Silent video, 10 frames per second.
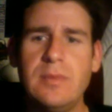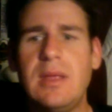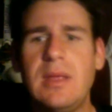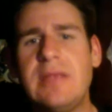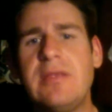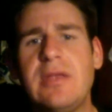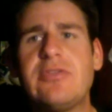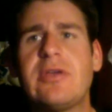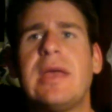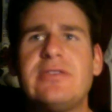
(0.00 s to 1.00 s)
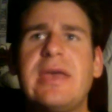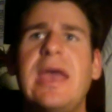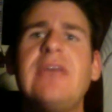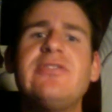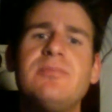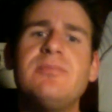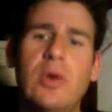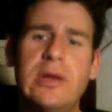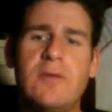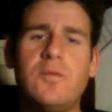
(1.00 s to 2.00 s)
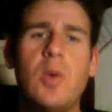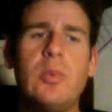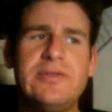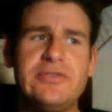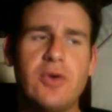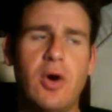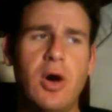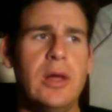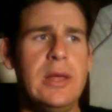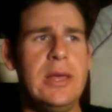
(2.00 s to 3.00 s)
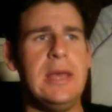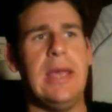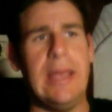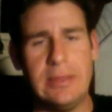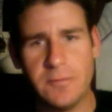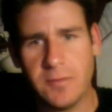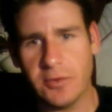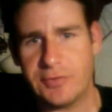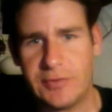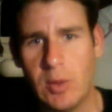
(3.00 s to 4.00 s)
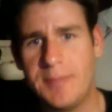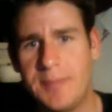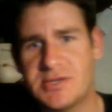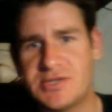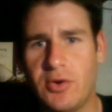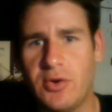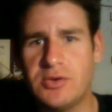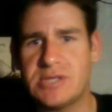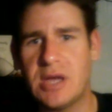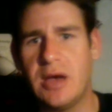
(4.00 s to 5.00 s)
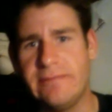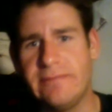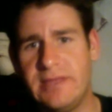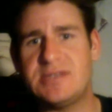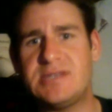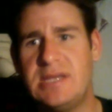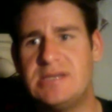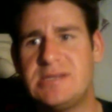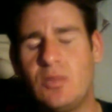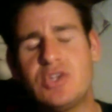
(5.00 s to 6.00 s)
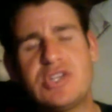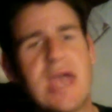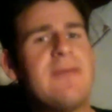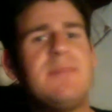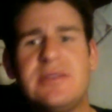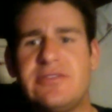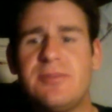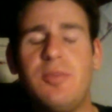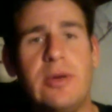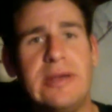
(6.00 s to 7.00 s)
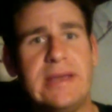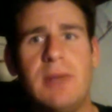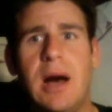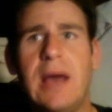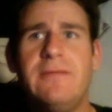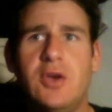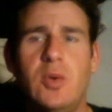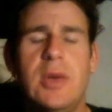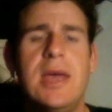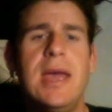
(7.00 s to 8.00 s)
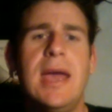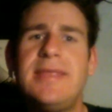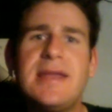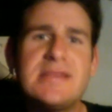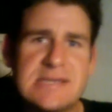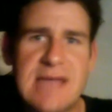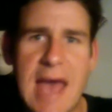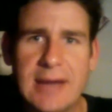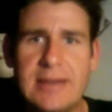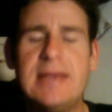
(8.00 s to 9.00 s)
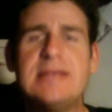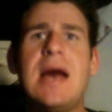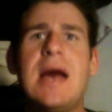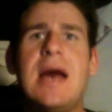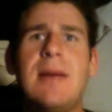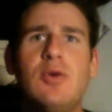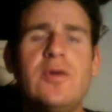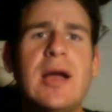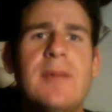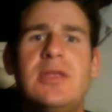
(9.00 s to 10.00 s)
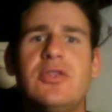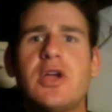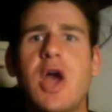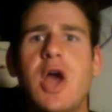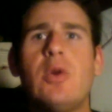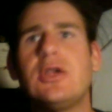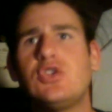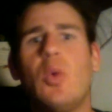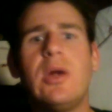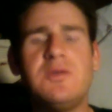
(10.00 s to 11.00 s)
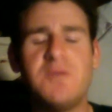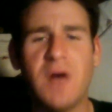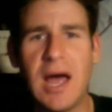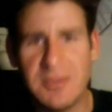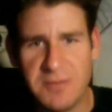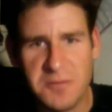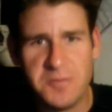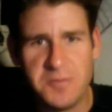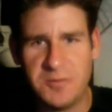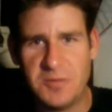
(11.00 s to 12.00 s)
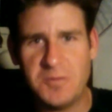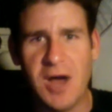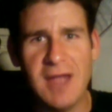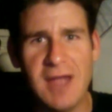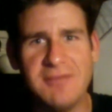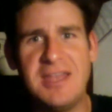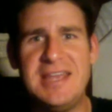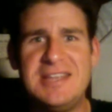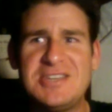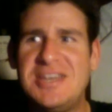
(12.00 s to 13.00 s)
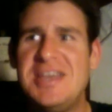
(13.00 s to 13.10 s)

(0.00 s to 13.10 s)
it's a case in point of what we saw in the first few episodes of this season, which have been disappointing in my view, and that it's stagnant. It's not moving. I mean, they're going like 25 and a 55. They need to